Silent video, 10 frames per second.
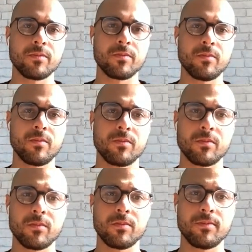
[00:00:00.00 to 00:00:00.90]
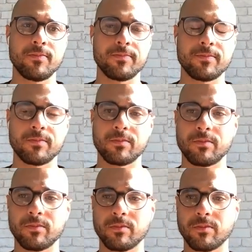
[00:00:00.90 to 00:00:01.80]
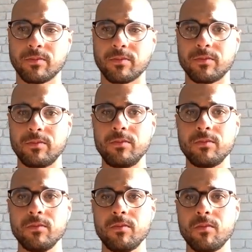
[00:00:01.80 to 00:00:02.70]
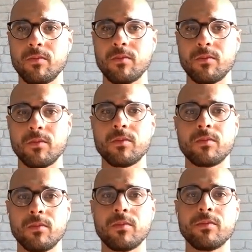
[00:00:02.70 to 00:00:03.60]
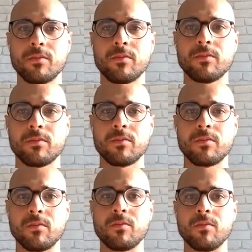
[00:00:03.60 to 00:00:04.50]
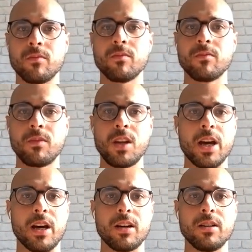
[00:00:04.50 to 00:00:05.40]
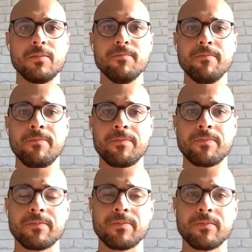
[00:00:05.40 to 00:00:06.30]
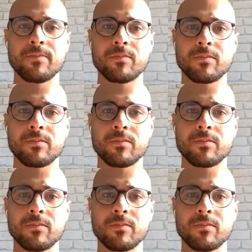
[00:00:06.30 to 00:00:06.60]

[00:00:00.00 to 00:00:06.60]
(silent)